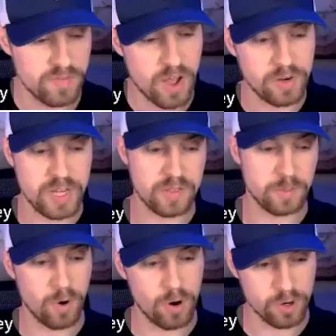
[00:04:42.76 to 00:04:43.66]
to validate the
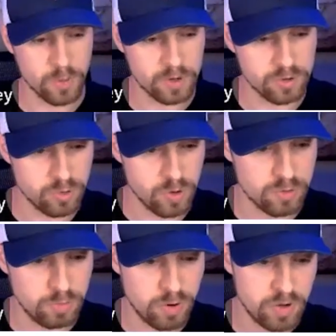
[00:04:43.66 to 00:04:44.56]
partner
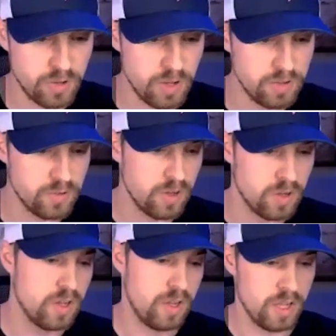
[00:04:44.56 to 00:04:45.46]
registration process,
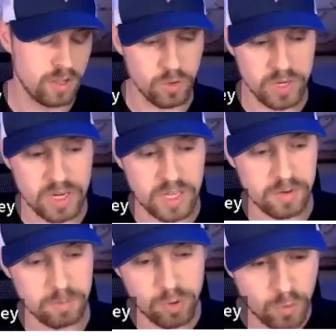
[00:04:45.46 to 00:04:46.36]
including
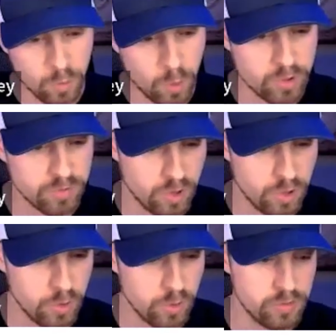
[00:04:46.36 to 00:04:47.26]
any approval
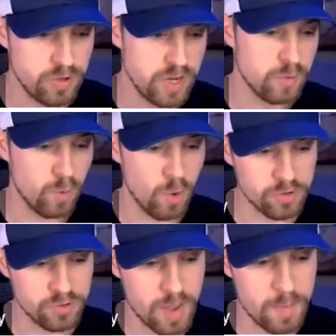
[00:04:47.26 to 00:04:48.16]
workflows, any role
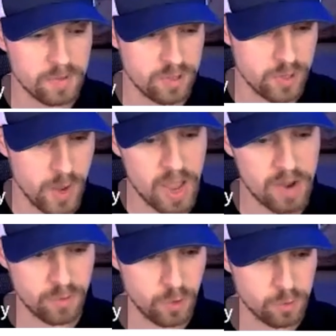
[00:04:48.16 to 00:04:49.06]
assignments that you
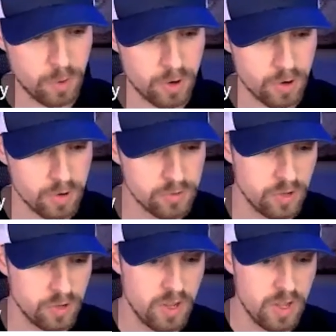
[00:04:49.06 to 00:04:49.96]
have for those
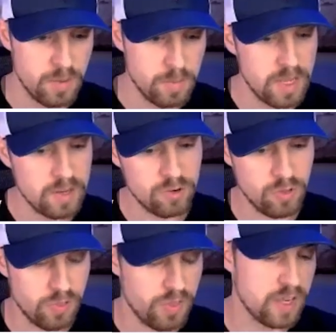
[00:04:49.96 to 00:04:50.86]
partners, making
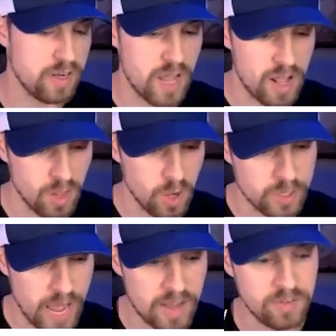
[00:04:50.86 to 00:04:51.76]
sure that they can download
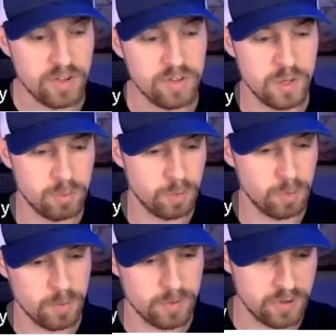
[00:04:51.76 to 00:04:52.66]
and access the
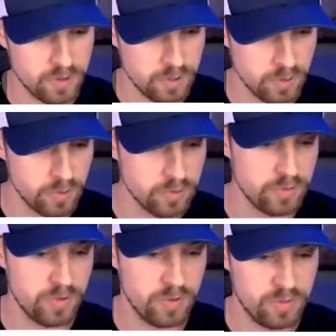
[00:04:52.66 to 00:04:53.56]
appropriate
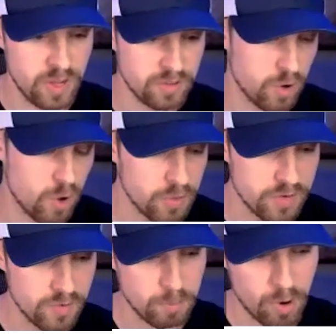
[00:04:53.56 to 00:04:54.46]
materials, test all the
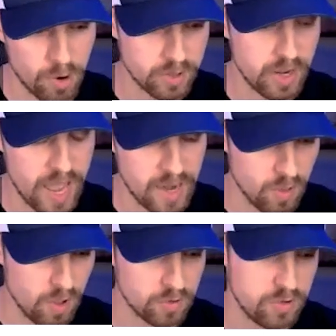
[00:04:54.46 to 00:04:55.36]
different product
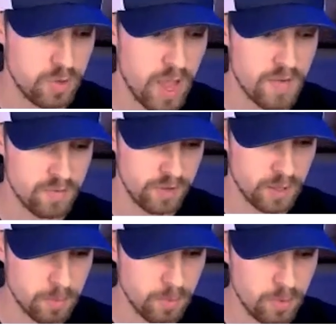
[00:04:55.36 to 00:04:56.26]
catalogs that you have
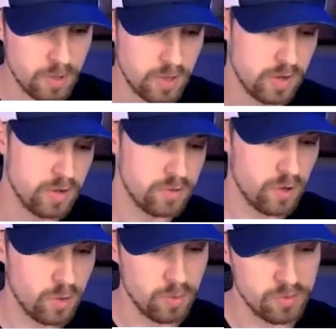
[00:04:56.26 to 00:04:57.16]
available.
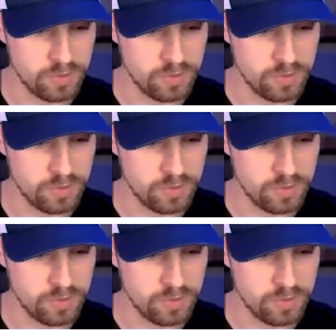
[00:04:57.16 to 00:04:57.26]
So